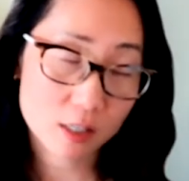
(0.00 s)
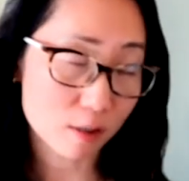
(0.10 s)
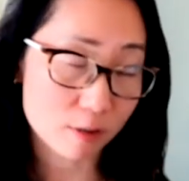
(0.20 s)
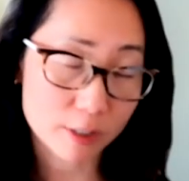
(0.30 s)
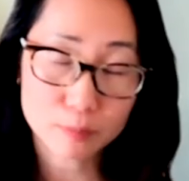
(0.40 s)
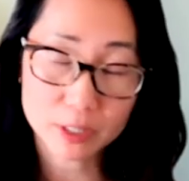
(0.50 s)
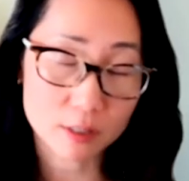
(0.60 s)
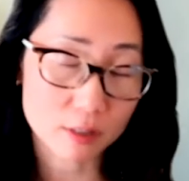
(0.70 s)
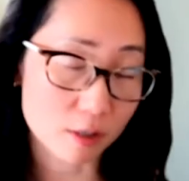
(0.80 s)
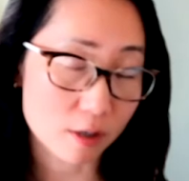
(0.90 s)
either
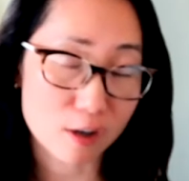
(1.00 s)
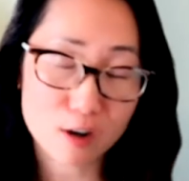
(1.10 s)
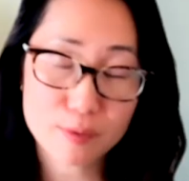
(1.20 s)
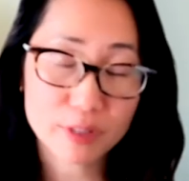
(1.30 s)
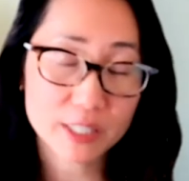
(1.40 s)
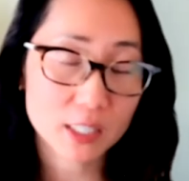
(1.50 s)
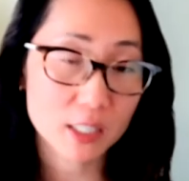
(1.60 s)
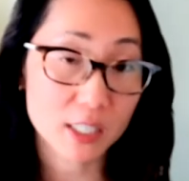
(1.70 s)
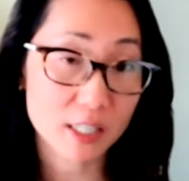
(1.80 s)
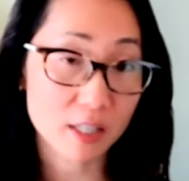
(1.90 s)
explicitly or
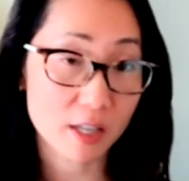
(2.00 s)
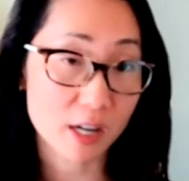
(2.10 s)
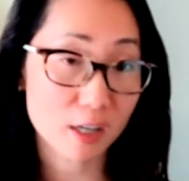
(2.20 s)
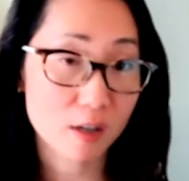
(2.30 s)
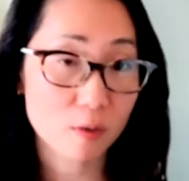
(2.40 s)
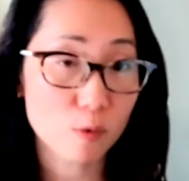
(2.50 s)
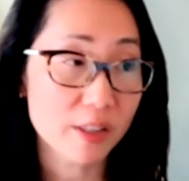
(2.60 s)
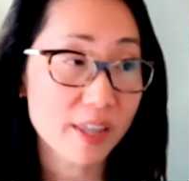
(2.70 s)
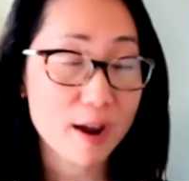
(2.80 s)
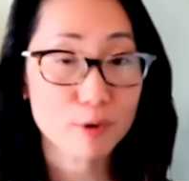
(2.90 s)
implicitly think,
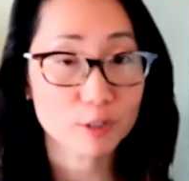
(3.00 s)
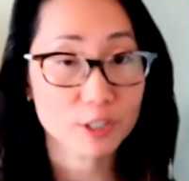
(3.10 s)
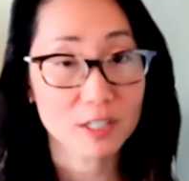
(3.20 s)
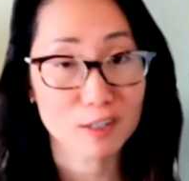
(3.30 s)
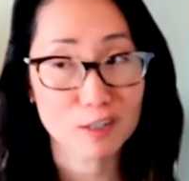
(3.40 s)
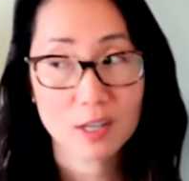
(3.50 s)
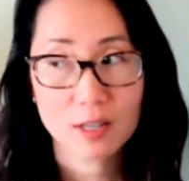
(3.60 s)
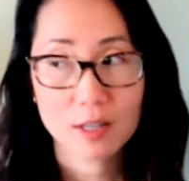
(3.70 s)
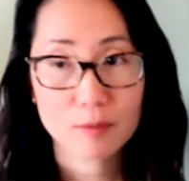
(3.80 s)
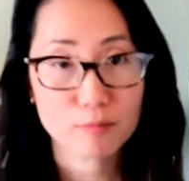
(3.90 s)
well, that person
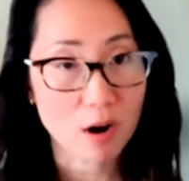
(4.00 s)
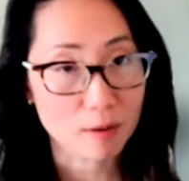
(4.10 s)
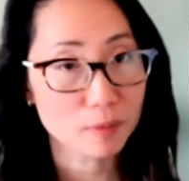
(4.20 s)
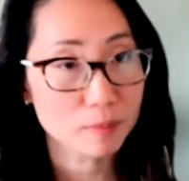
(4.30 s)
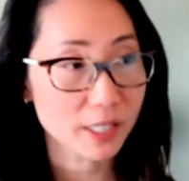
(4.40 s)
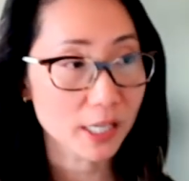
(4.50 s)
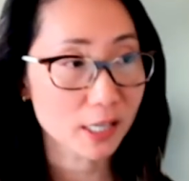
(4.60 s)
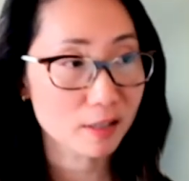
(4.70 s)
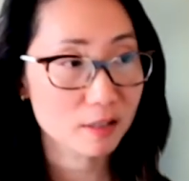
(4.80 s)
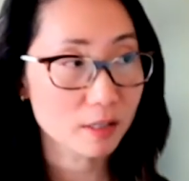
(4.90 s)

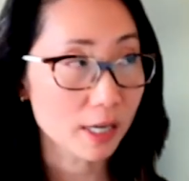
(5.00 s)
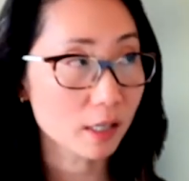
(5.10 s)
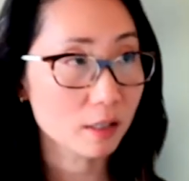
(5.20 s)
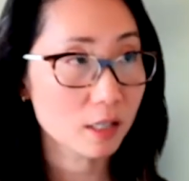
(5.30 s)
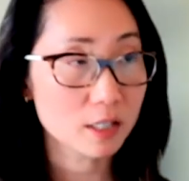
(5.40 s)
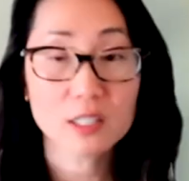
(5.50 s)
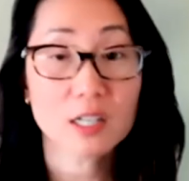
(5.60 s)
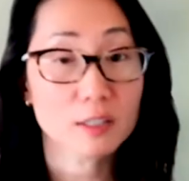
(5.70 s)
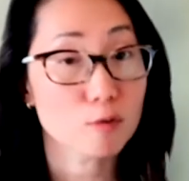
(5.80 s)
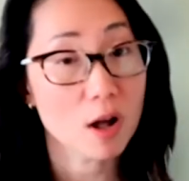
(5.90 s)
probably
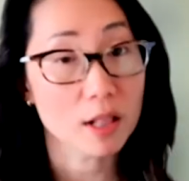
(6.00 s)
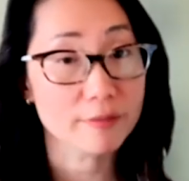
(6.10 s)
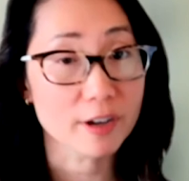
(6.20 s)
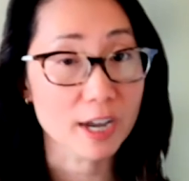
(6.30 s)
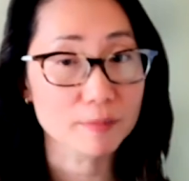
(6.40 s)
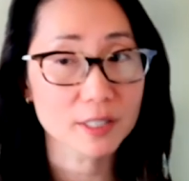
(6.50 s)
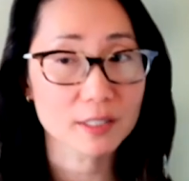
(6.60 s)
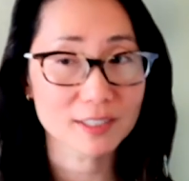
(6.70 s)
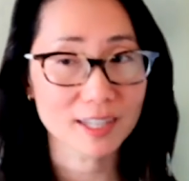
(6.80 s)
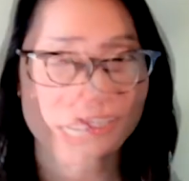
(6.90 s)
isn't as qualified
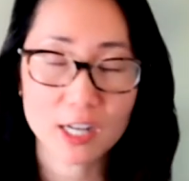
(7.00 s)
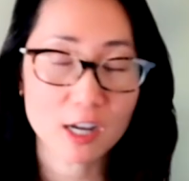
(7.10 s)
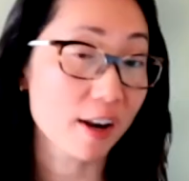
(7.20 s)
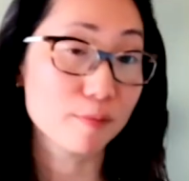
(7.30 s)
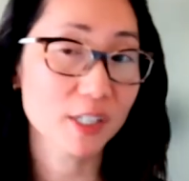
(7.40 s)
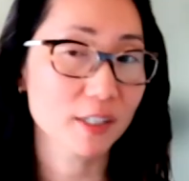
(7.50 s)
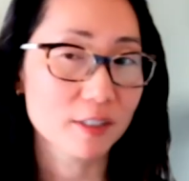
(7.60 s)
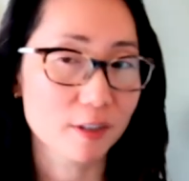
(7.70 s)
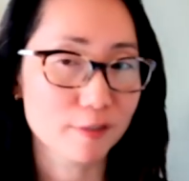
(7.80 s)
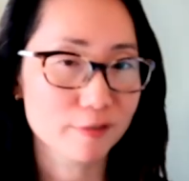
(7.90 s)
because they got in
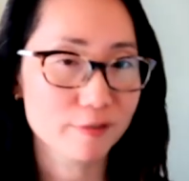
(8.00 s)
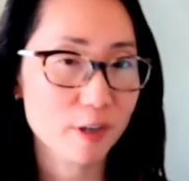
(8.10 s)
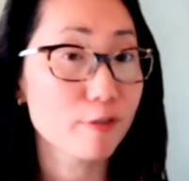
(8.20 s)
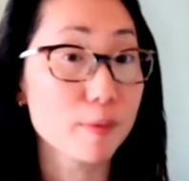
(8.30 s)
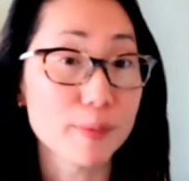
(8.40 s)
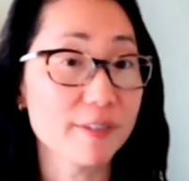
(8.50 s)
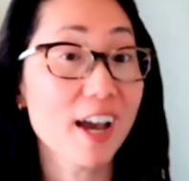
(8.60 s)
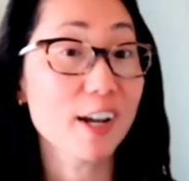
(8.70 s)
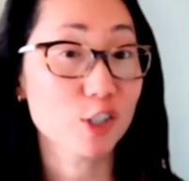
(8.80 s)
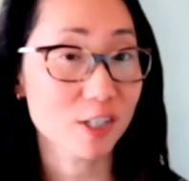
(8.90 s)
because of
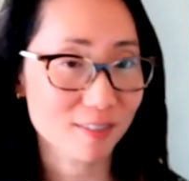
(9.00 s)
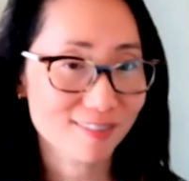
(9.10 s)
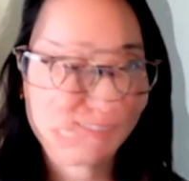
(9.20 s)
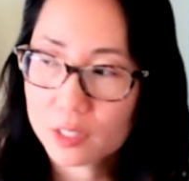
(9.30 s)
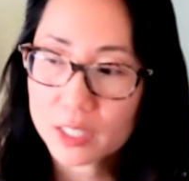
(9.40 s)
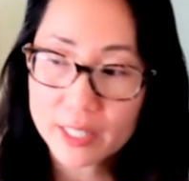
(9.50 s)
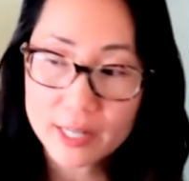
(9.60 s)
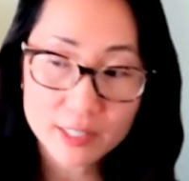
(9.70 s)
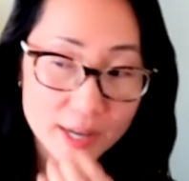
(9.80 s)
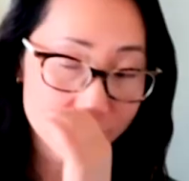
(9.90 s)
affirmative action.
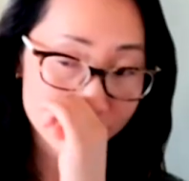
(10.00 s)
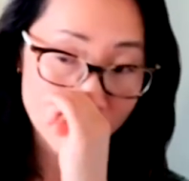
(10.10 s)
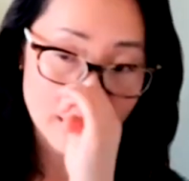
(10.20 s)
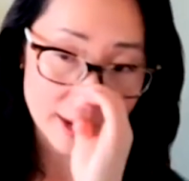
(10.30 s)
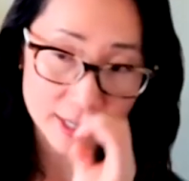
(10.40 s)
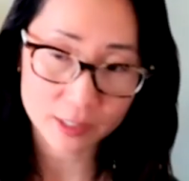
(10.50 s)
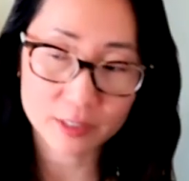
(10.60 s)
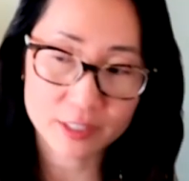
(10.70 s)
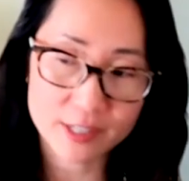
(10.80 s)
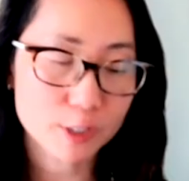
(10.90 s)
Disidentify
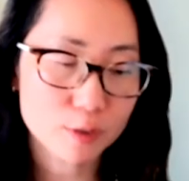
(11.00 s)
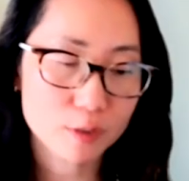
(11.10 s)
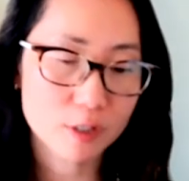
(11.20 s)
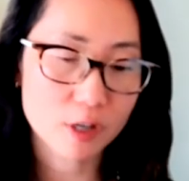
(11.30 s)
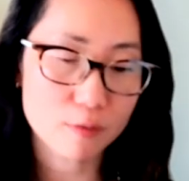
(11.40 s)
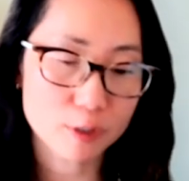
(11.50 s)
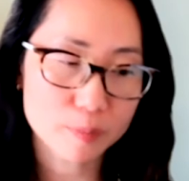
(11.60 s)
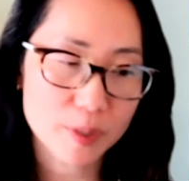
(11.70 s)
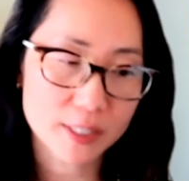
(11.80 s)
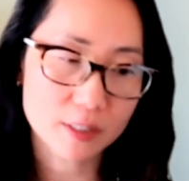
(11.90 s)
is this gut
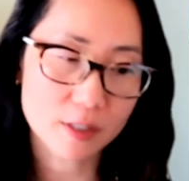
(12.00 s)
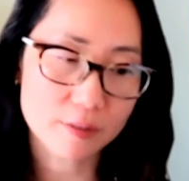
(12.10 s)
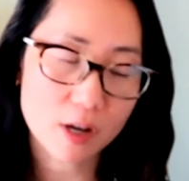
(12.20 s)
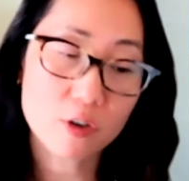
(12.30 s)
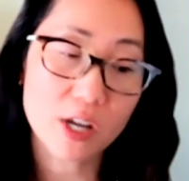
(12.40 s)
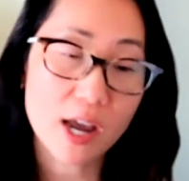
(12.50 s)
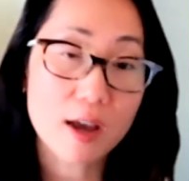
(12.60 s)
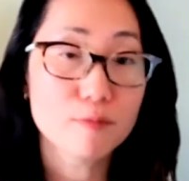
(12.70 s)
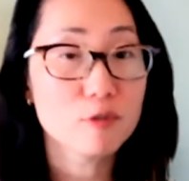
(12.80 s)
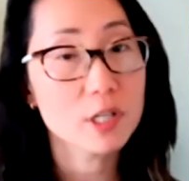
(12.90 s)
response of, okay,
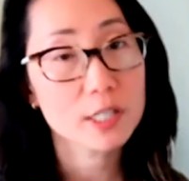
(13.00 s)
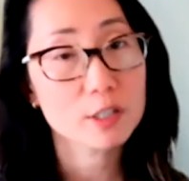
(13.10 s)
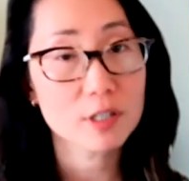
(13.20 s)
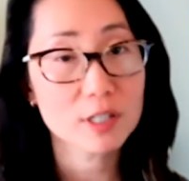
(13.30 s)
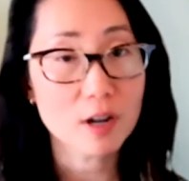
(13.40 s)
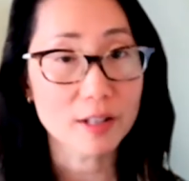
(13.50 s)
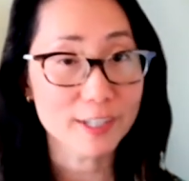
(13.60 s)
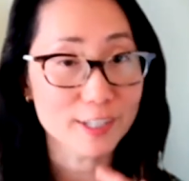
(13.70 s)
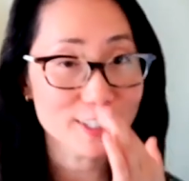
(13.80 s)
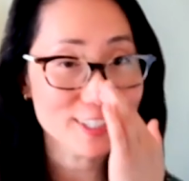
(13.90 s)
I'm willing to
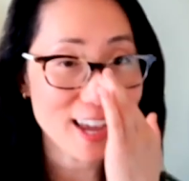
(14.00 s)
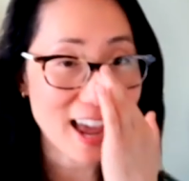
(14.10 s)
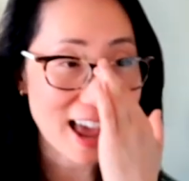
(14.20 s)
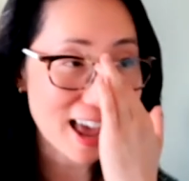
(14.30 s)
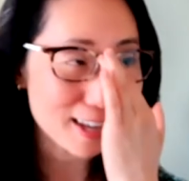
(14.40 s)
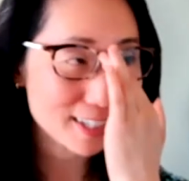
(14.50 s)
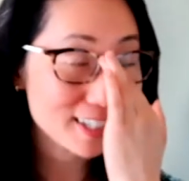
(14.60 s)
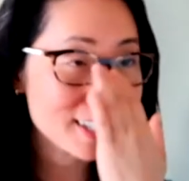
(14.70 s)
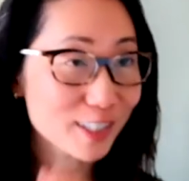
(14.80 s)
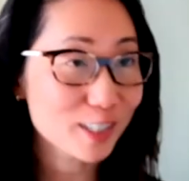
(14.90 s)
acknowledge
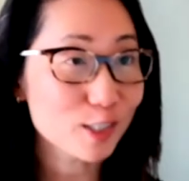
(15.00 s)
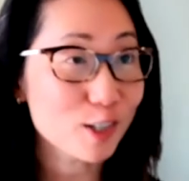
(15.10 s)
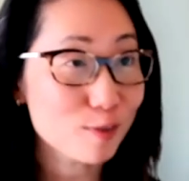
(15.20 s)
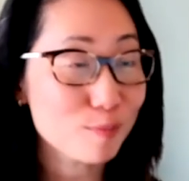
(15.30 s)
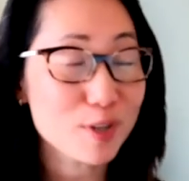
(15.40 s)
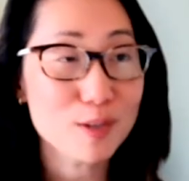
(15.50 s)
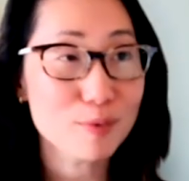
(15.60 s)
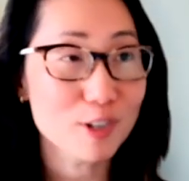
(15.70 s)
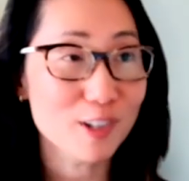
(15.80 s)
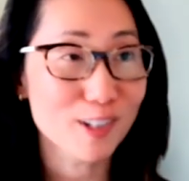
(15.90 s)
that certain
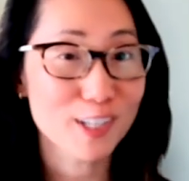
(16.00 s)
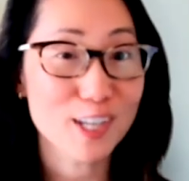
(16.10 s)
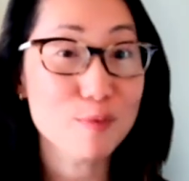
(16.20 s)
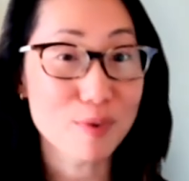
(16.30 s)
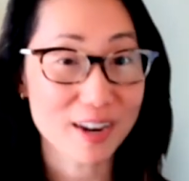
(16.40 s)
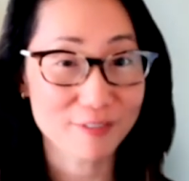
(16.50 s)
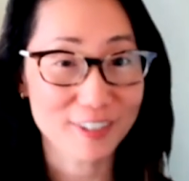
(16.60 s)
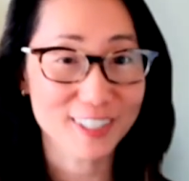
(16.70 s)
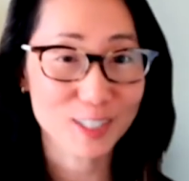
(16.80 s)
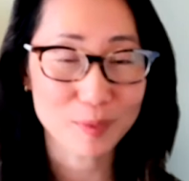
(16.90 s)
people get
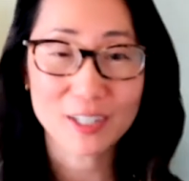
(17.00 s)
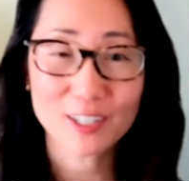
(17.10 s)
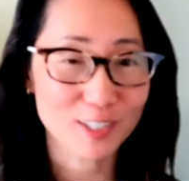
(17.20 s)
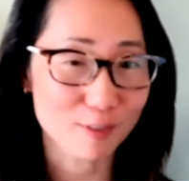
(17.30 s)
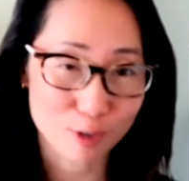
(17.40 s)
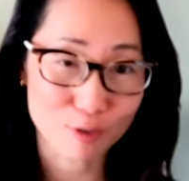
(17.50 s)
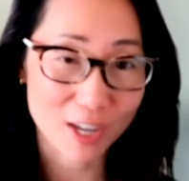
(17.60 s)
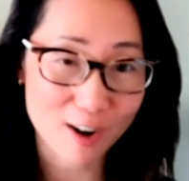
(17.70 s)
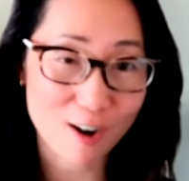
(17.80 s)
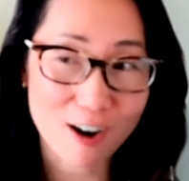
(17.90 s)
benefits because of who
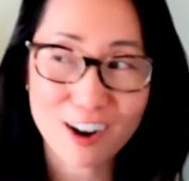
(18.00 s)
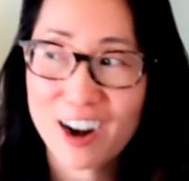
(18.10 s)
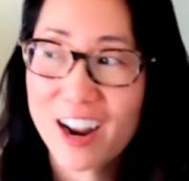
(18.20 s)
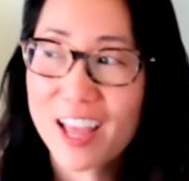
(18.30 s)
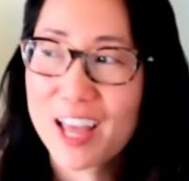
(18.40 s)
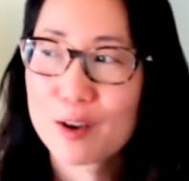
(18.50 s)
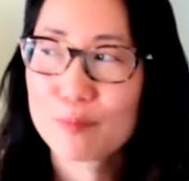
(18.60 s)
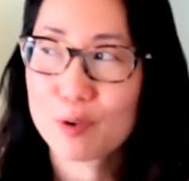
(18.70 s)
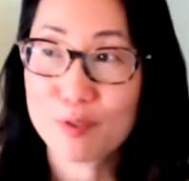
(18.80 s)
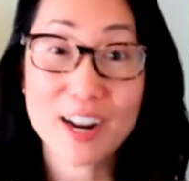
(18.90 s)
they are,
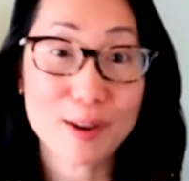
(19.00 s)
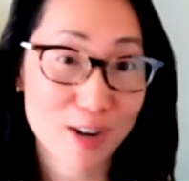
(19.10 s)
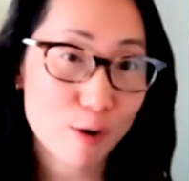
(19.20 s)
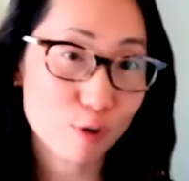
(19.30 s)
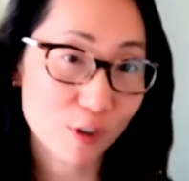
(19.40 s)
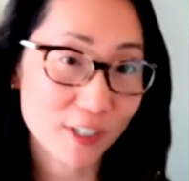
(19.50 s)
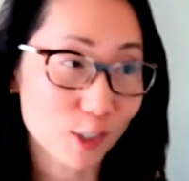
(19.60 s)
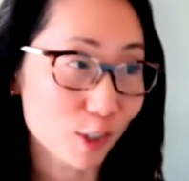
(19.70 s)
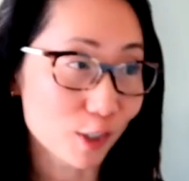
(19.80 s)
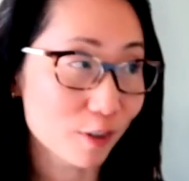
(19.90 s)
But what I'm now going
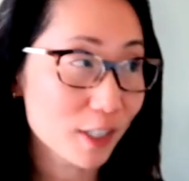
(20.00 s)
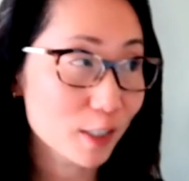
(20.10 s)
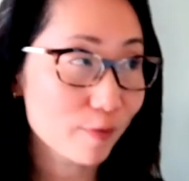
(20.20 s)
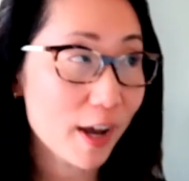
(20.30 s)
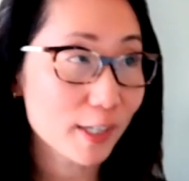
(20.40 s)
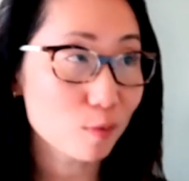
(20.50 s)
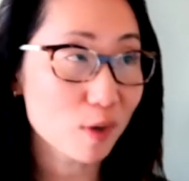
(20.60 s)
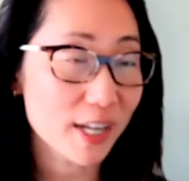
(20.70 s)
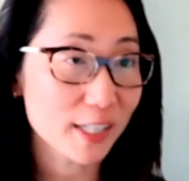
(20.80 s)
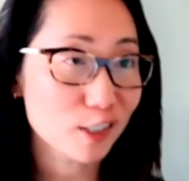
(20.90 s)
to do is find
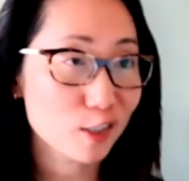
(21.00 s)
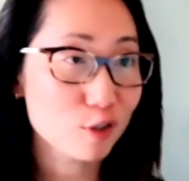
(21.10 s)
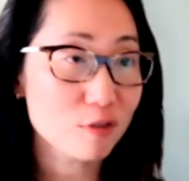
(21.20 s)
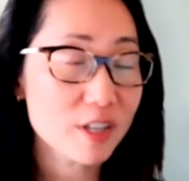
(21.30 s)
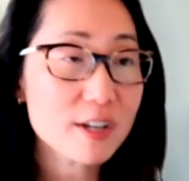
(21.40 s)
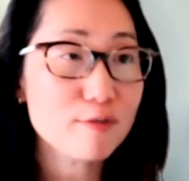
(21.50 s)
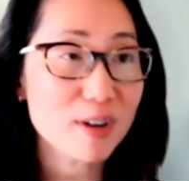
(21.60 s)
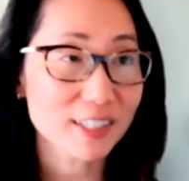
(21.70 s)
ways to think of